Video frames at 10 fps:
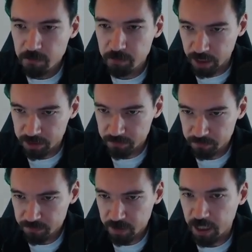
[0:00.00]
But,
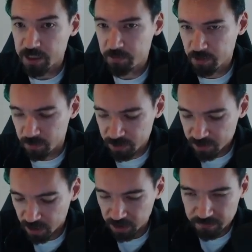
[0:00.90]
as I promised,
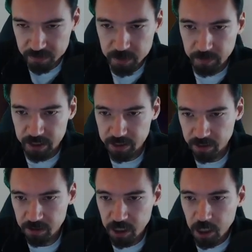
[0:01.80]
I left some space
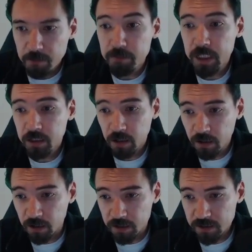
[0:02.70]
here
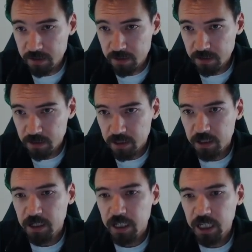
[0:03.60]
because
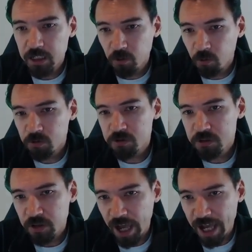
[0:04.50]
in order
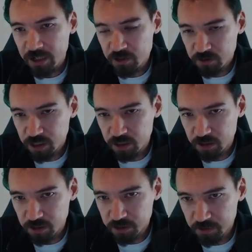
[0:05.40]
to actually
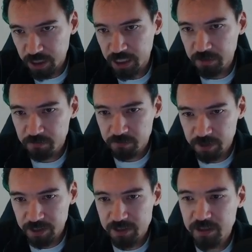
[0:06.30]
conclude if
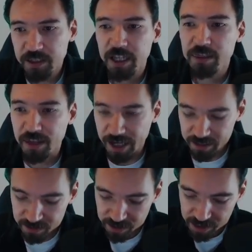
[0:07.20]
this, then that,